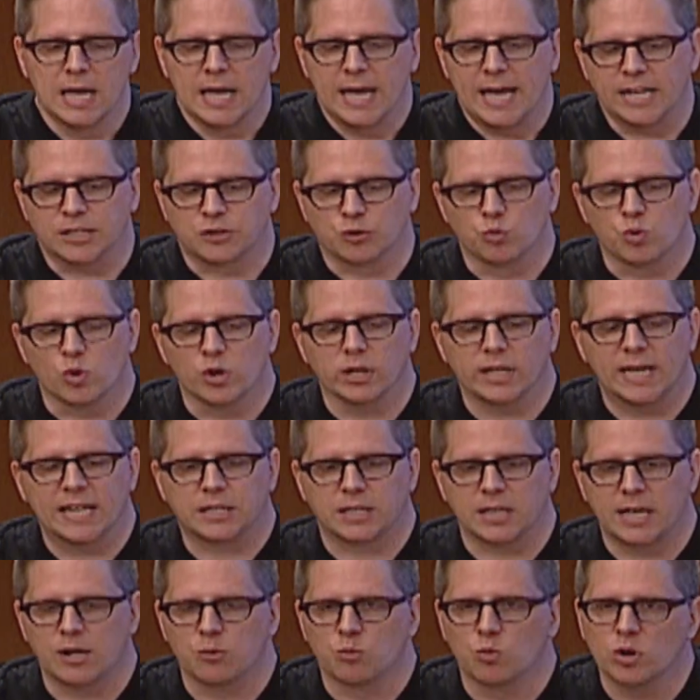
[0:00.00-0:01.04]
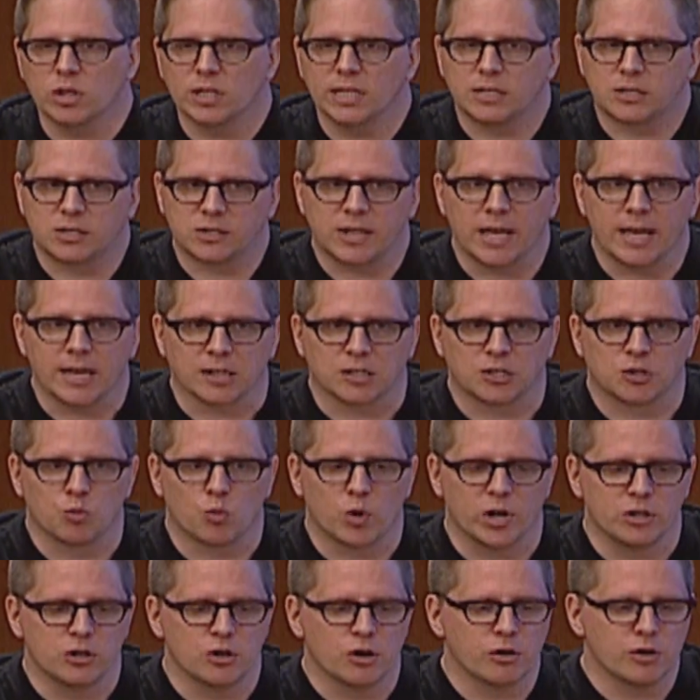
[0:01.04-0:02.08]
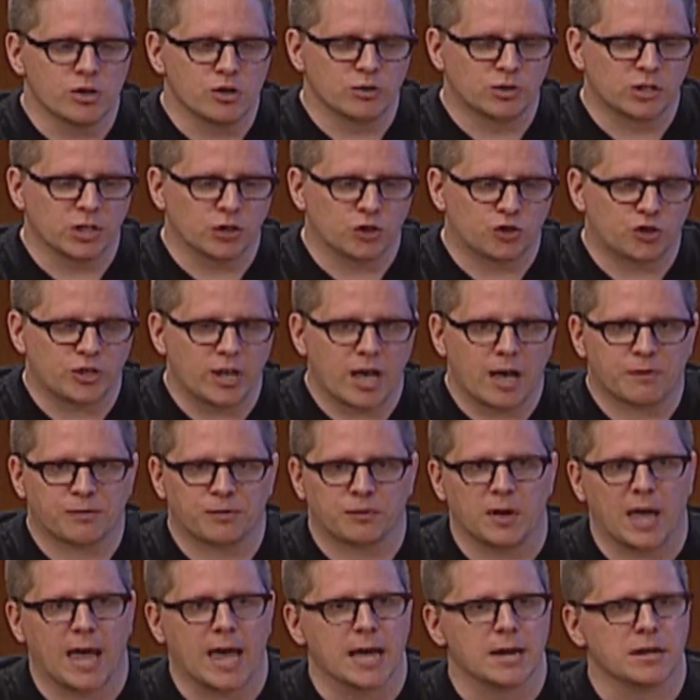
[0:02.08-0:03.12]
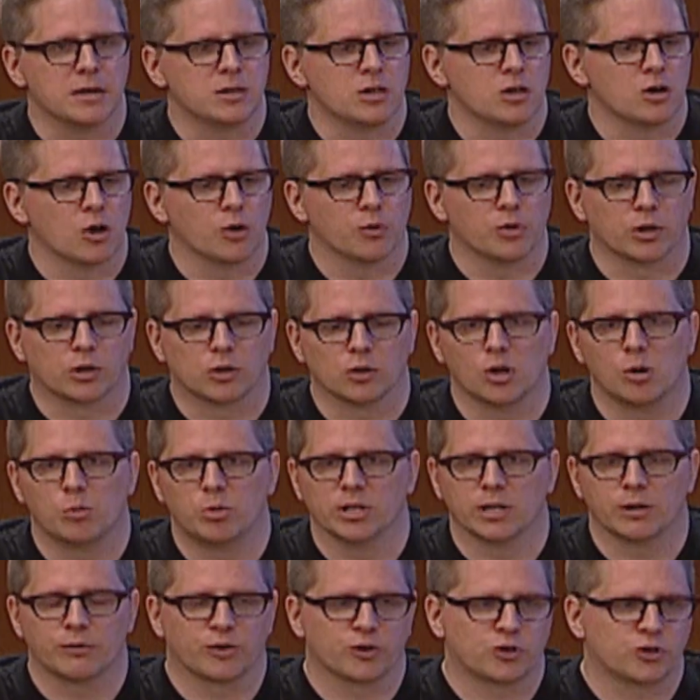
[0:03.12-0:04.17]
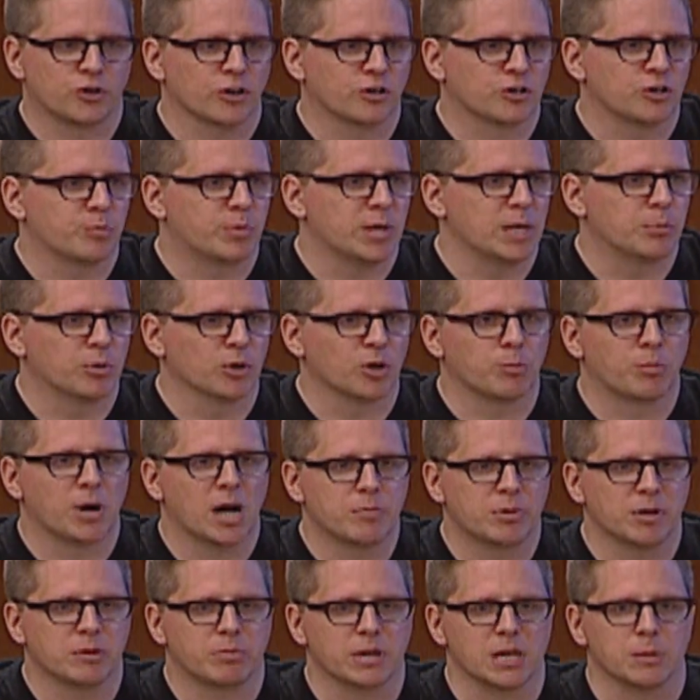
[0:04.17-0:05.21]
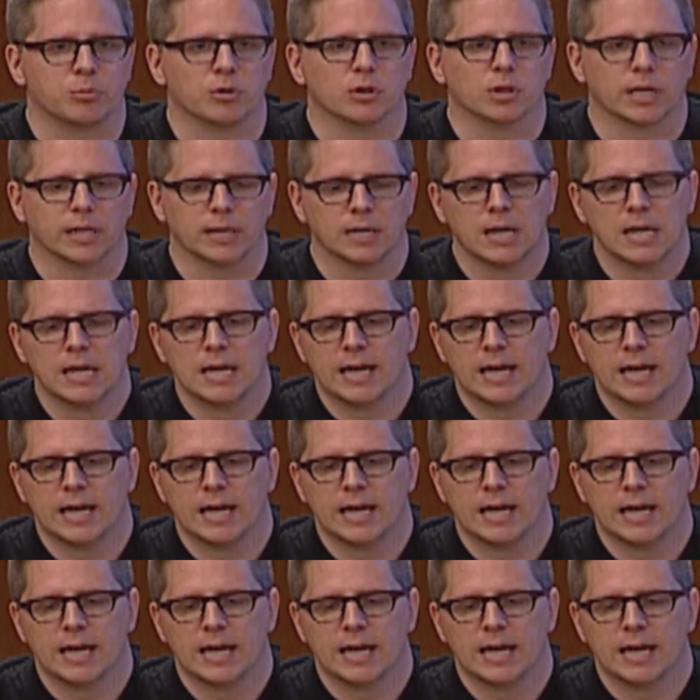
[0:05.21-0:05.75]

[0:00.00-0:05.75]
It really stinks when you're using Chef and the global infrastructure people are Puppet people.